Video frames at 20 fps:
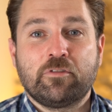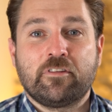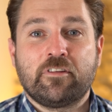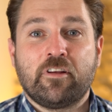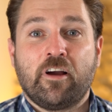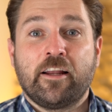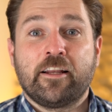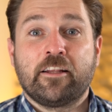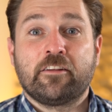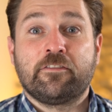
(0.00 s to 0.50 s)

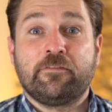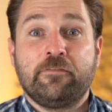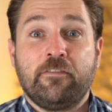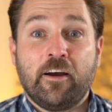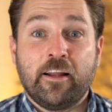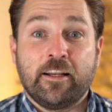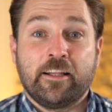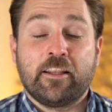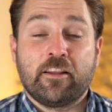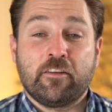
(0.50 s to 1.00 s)
design is
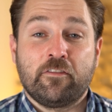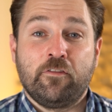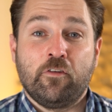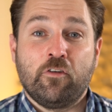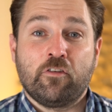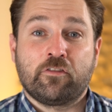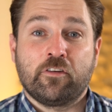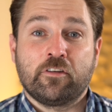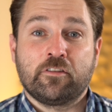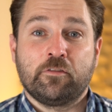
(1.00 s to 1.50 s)
finally at the
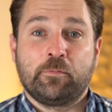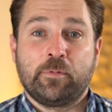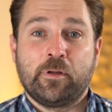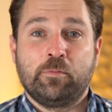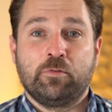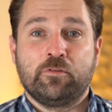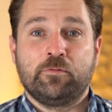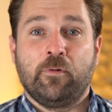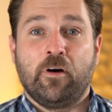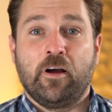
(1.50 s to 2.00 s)
forefront of
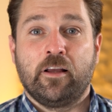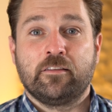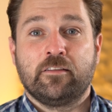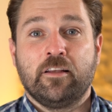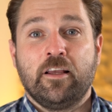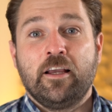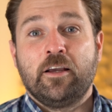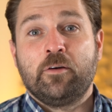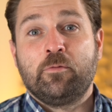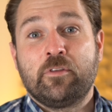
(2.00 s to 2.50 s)
people's minds,
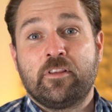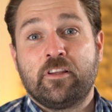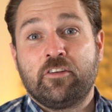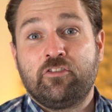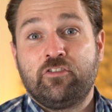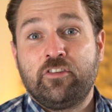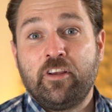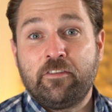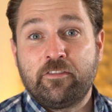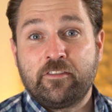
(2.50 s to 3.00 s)
with the
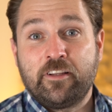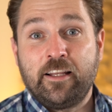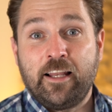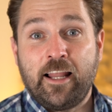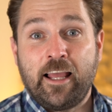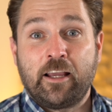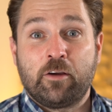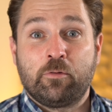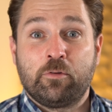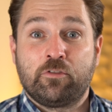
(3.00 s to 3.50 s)
shift in
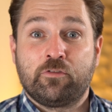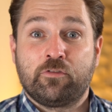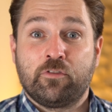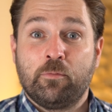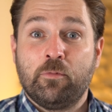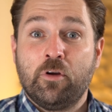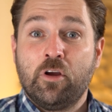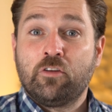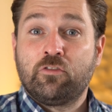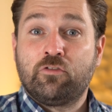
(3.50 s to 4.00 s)
language
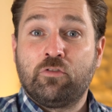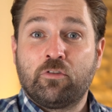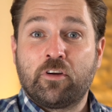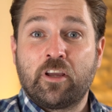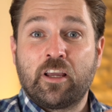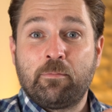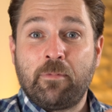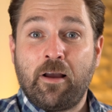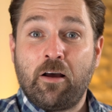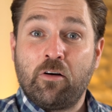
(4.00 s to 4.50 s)
from
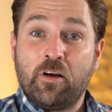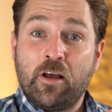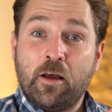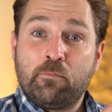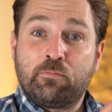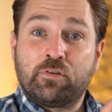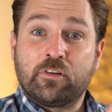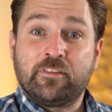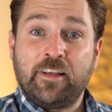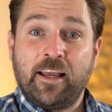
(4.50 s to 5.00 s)
talking about
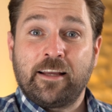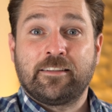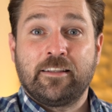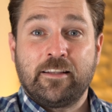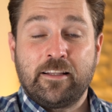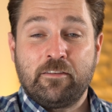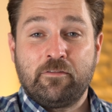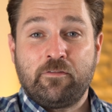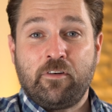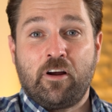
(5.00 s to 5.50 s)

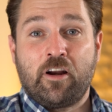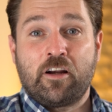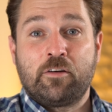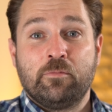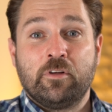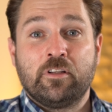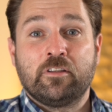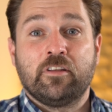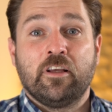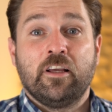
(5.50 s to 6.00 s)
protecting the
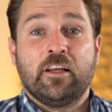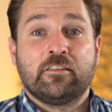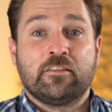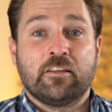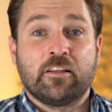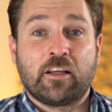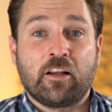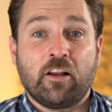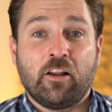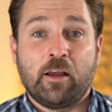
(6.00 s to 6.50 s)
environment to
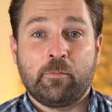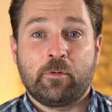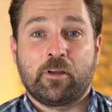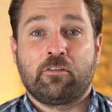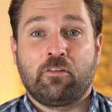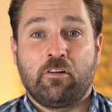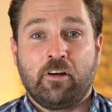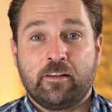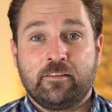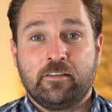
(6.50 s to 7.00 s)
the climate
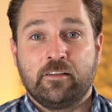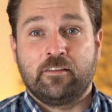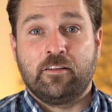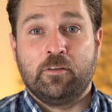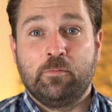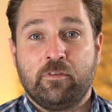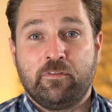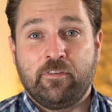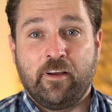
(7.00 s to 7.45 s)
crisis that we're